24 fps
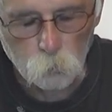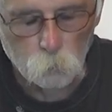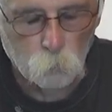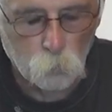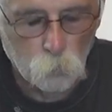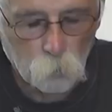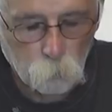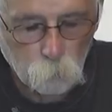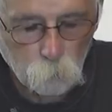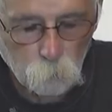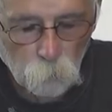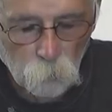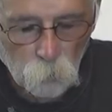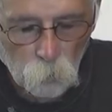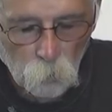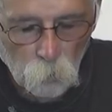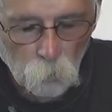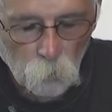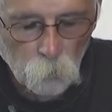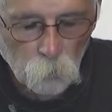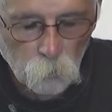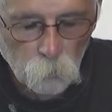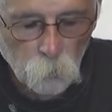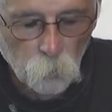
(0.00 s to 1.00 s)
to me,
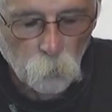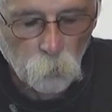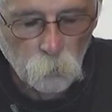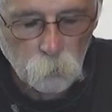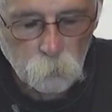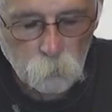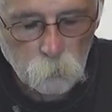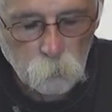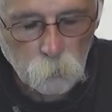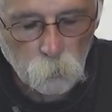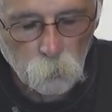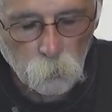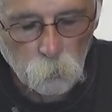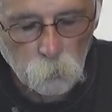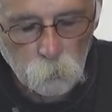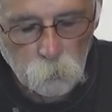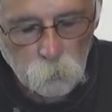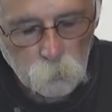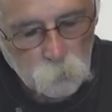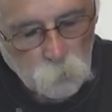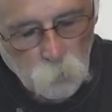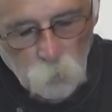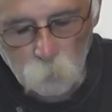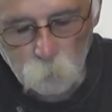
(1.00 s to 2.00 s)
that
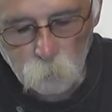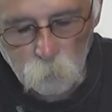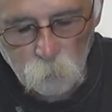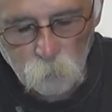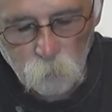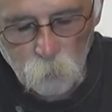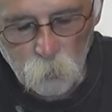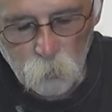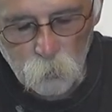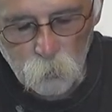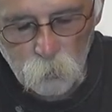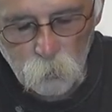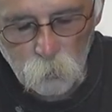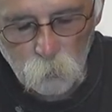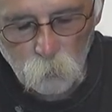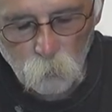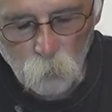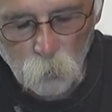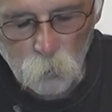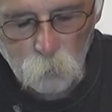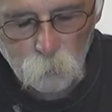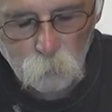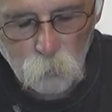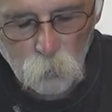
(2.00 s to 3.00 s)
he'd take me fishing,
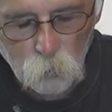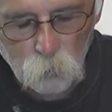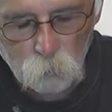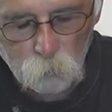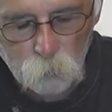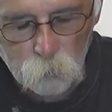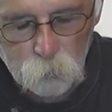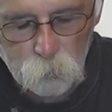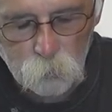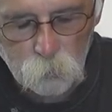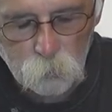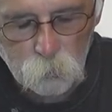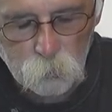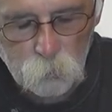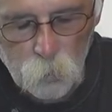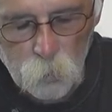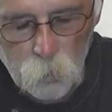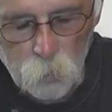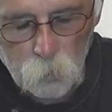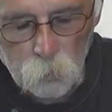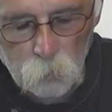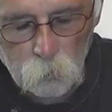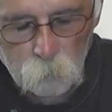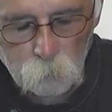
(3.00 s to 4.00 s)
walk me over to the
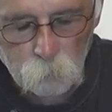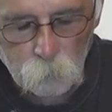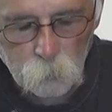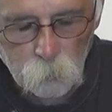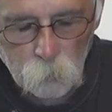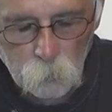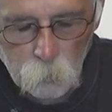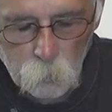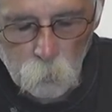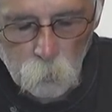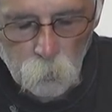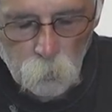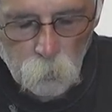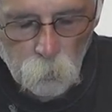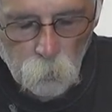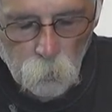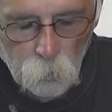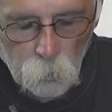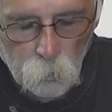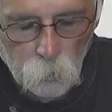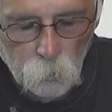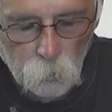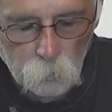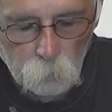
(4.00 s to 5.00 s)
dam,
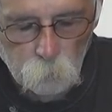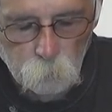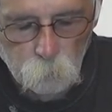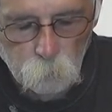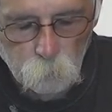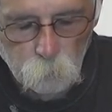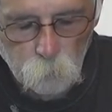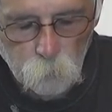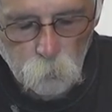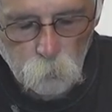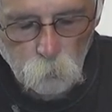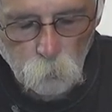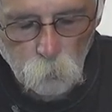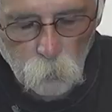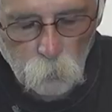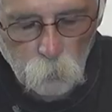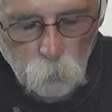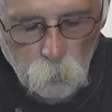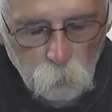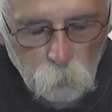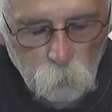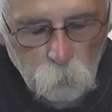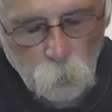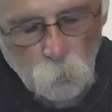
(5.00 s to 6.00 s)
and
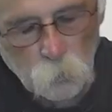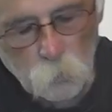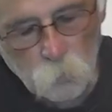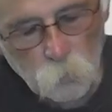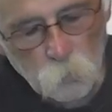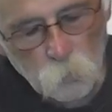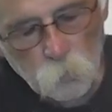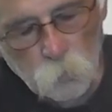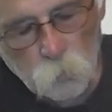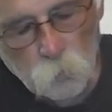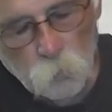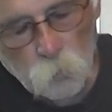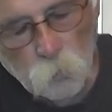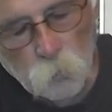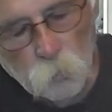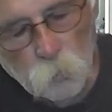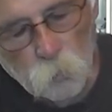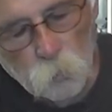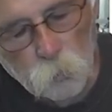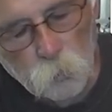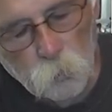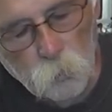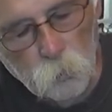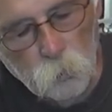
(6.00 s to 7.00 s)
between
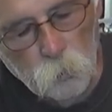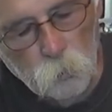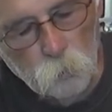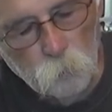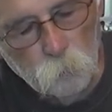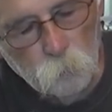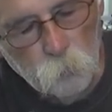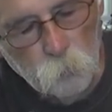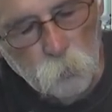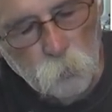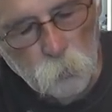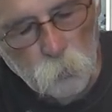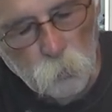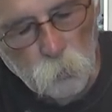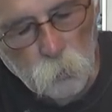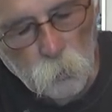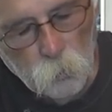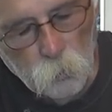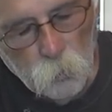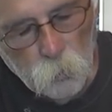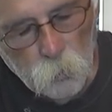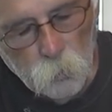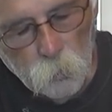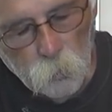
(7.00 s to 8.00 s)
him
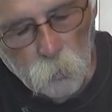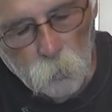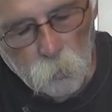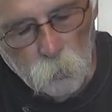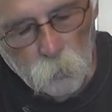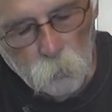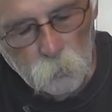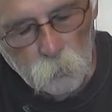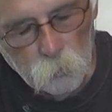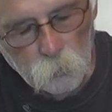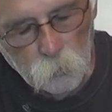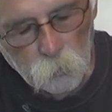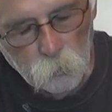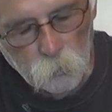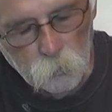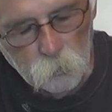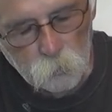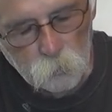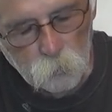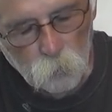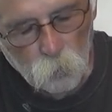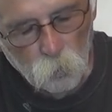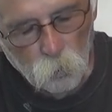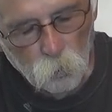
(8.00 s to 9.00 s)
and
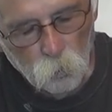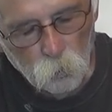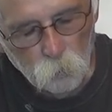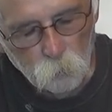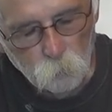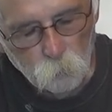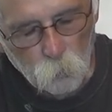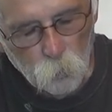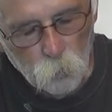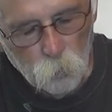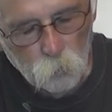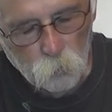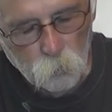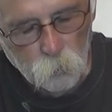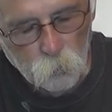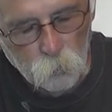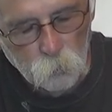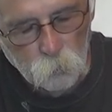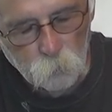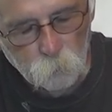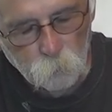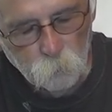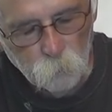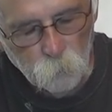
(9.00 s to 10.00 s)
his dog
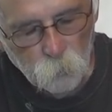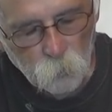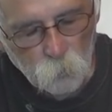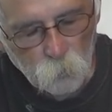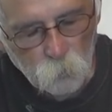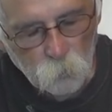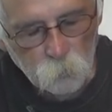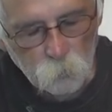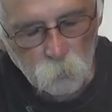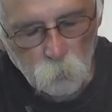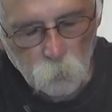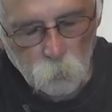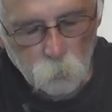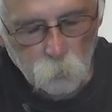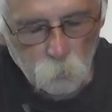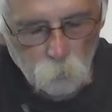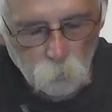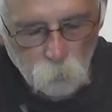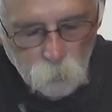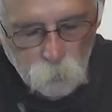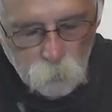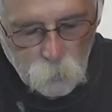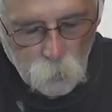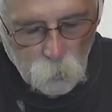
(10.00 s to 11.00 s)
Brownie, they
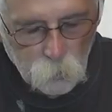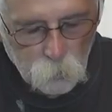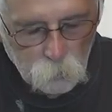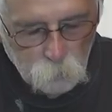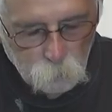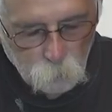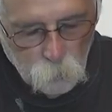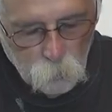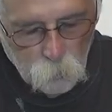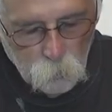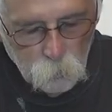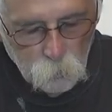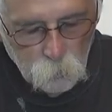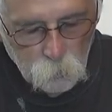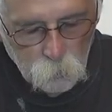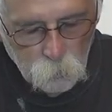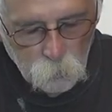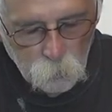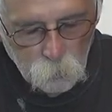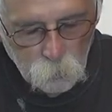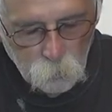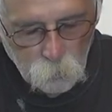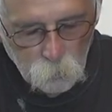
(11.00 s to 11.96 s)
entertained me